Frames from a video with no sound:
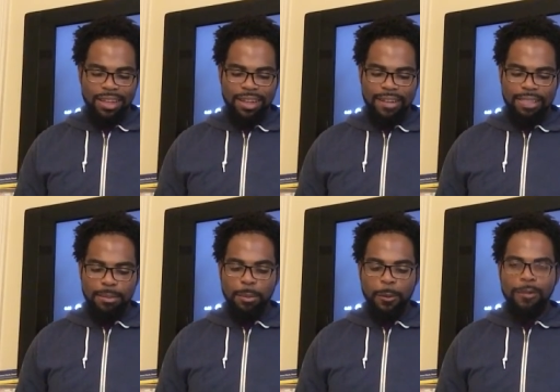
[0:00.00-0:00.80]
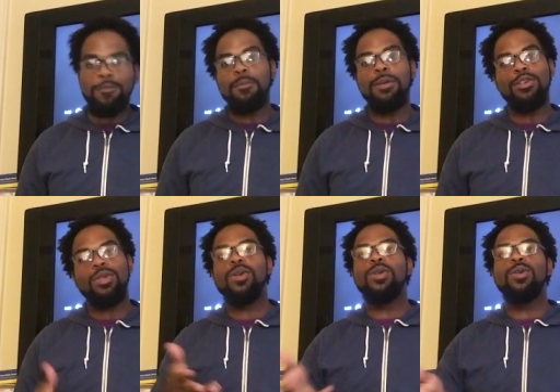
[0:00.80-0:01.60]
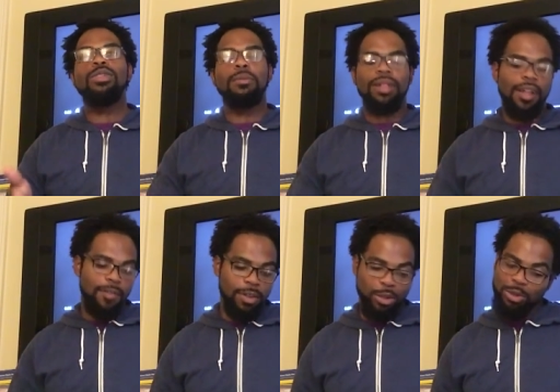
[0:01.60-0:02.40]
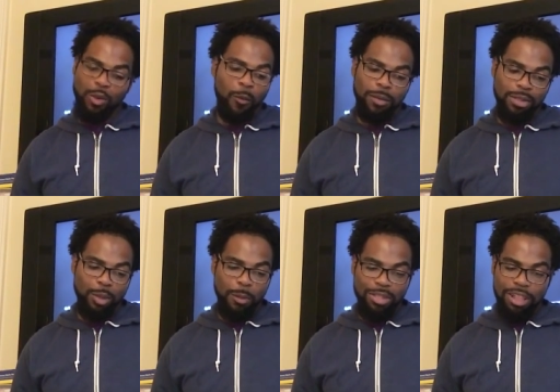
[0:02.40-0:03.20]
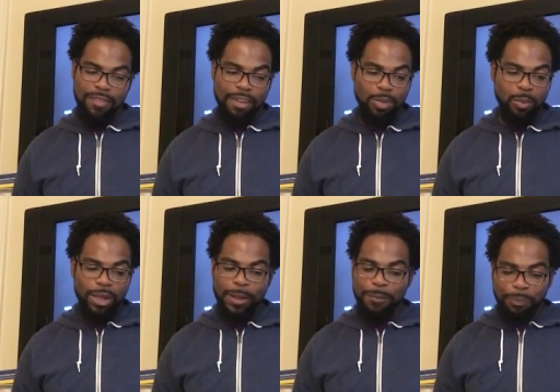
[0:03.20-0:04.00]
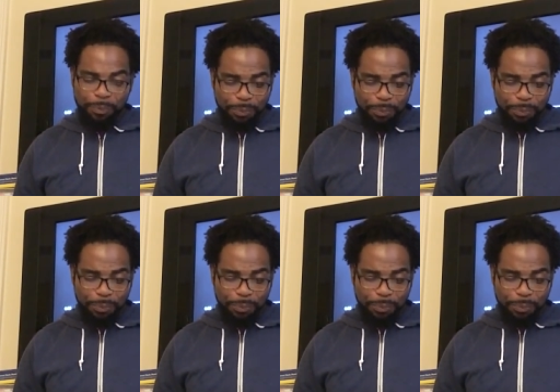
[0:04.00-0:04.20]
It's important for me to show you some love because you show me so much love as well.